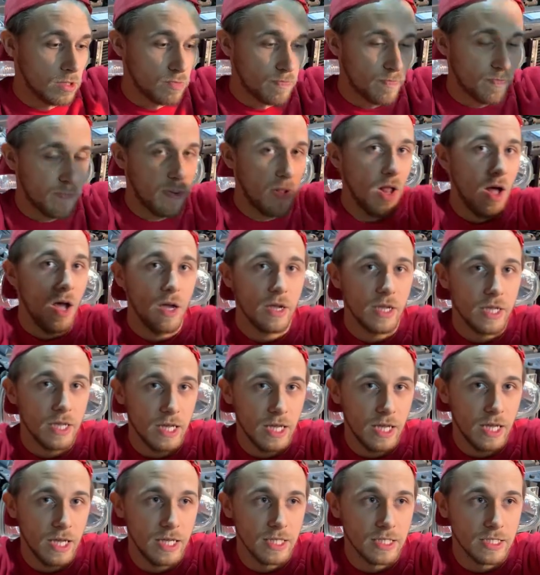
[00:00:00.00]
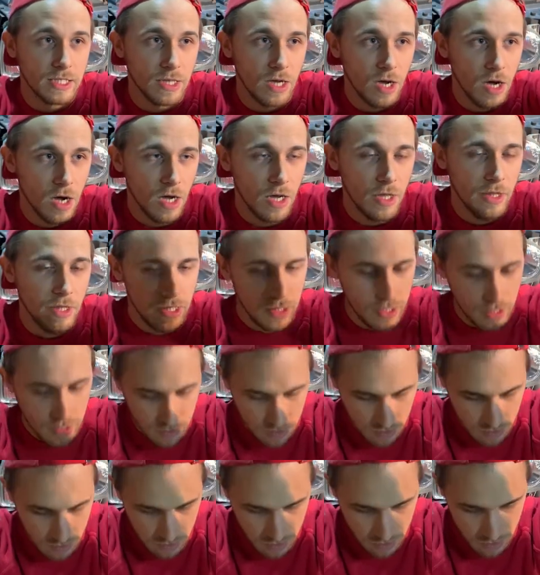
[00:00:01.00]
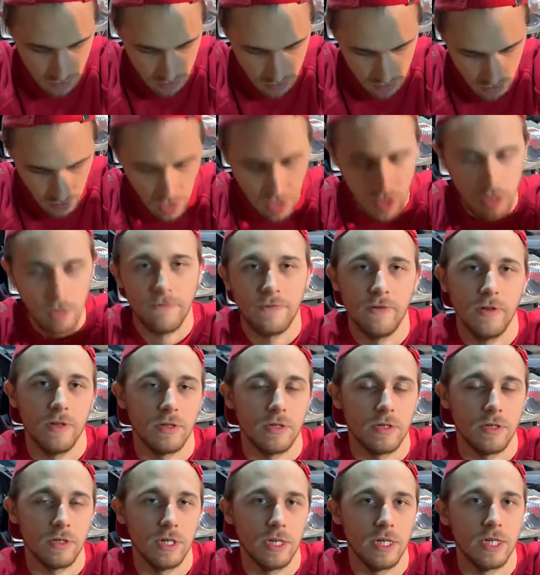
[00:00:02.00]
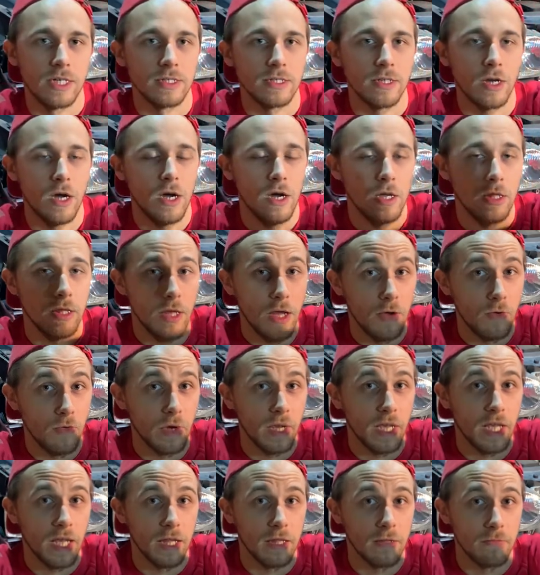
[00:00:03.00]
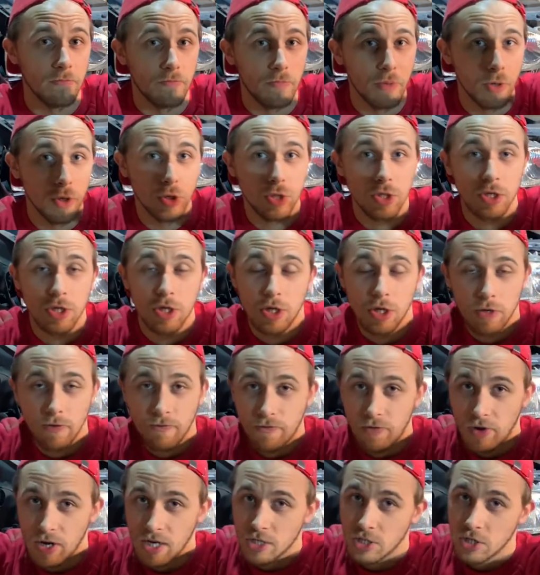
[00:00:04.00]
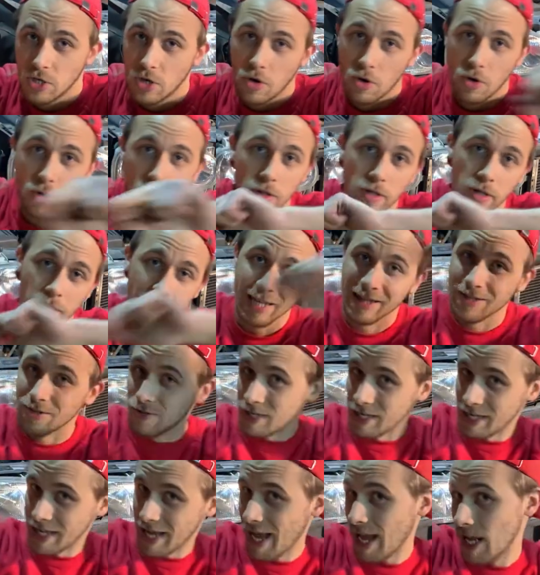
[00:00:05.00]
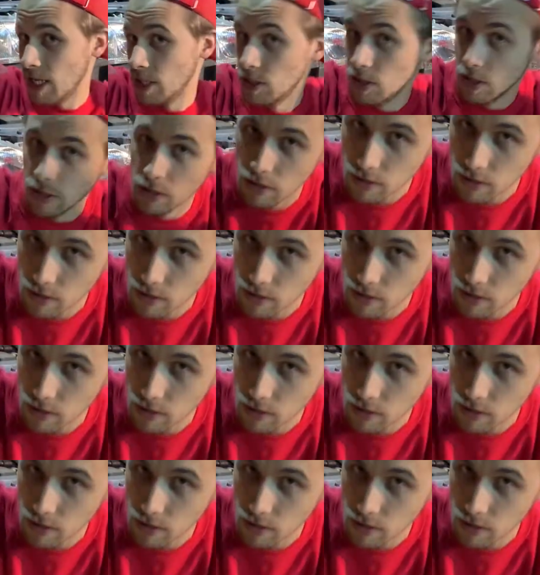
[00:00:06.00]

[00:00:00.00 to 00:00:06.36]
plug is on, oil filter is on. We can put fresh oil into the engine.